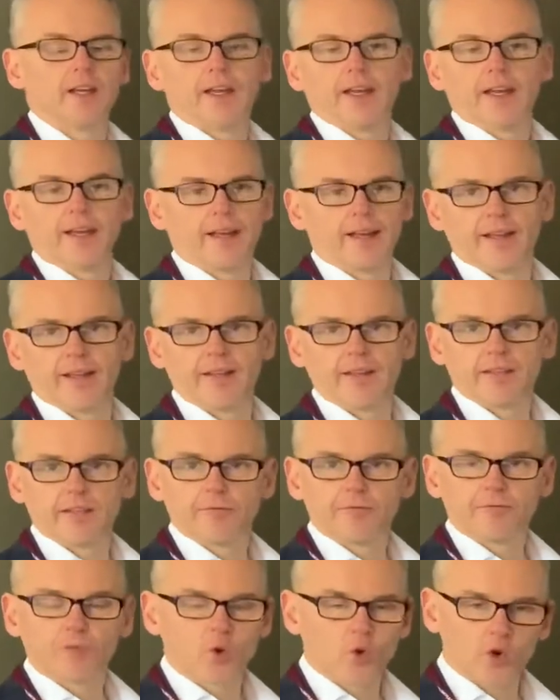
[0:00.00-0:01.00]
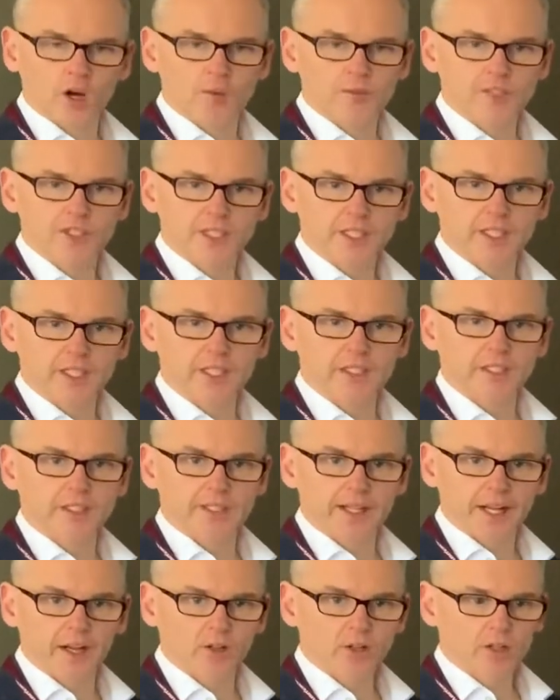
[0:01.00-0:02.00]
and forearm skin in the
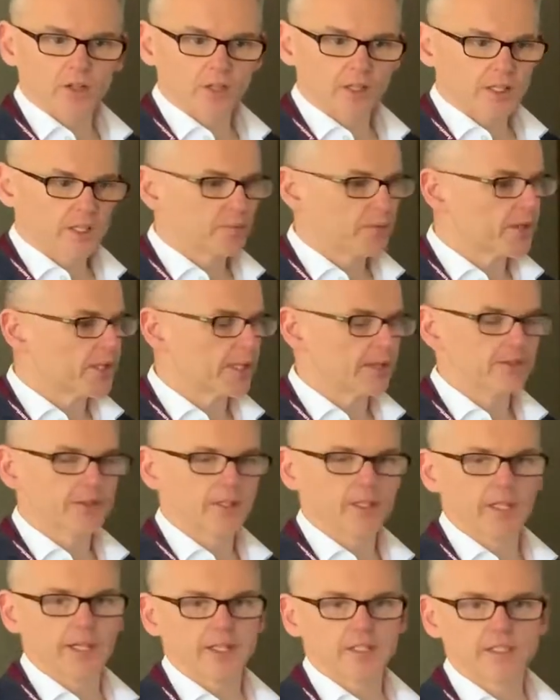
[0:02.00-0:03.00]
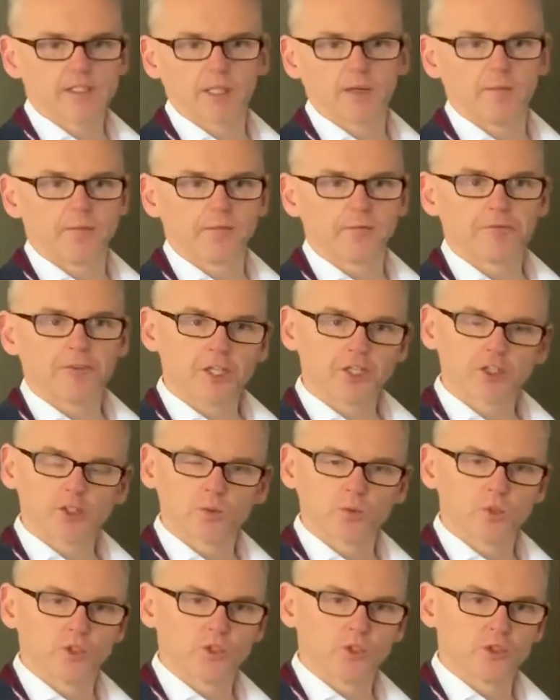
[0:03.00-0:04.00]
elderly, but even like some facial
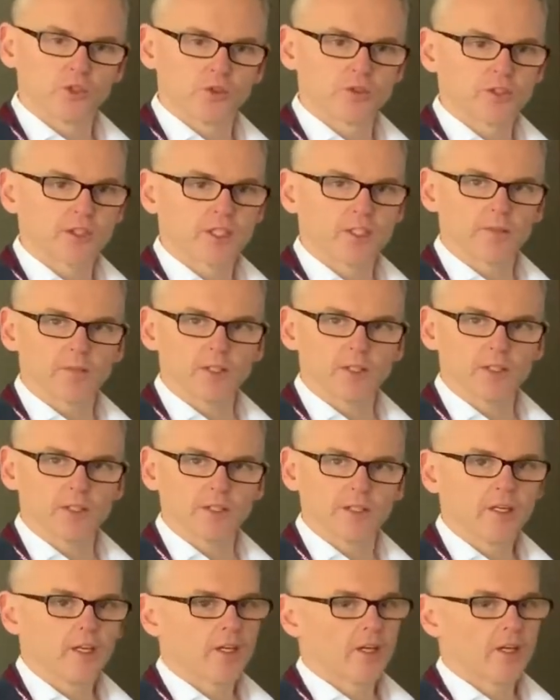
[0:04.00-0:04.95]
wounds can be